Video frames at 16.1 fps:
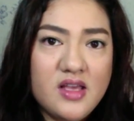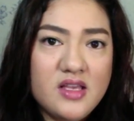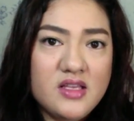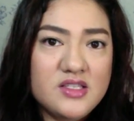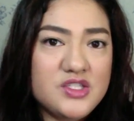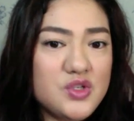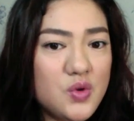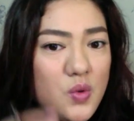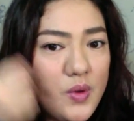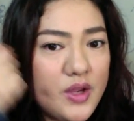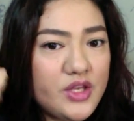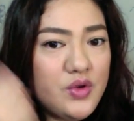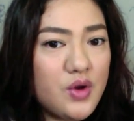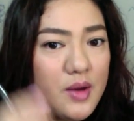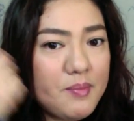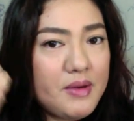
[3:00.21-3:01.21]
So when
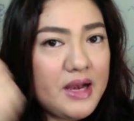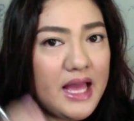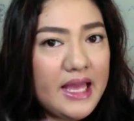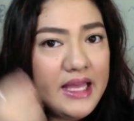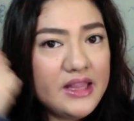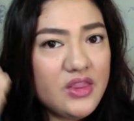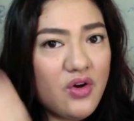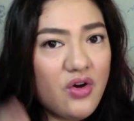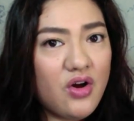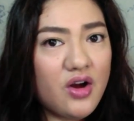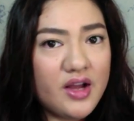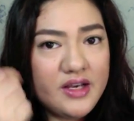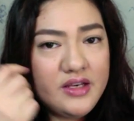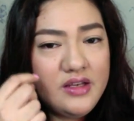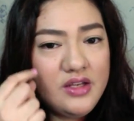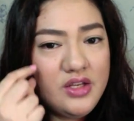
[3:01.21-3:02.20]
you apply it
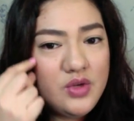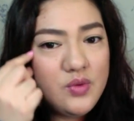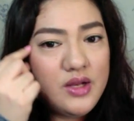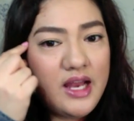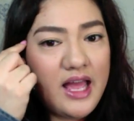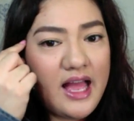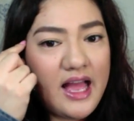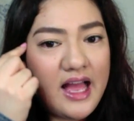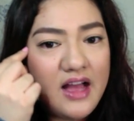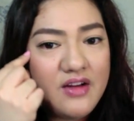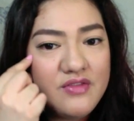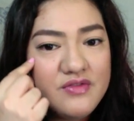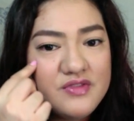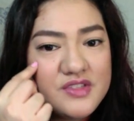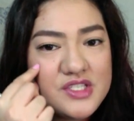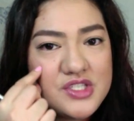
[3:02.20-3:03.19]
on, you will
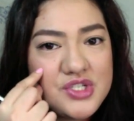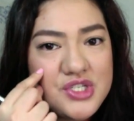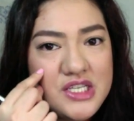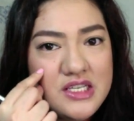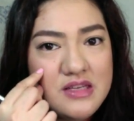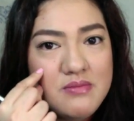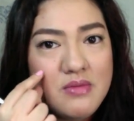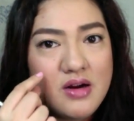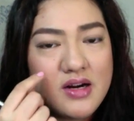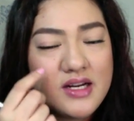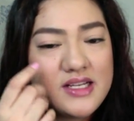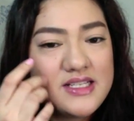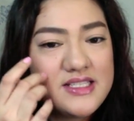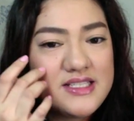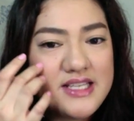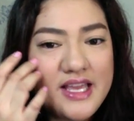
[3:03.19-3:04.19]
have streak marks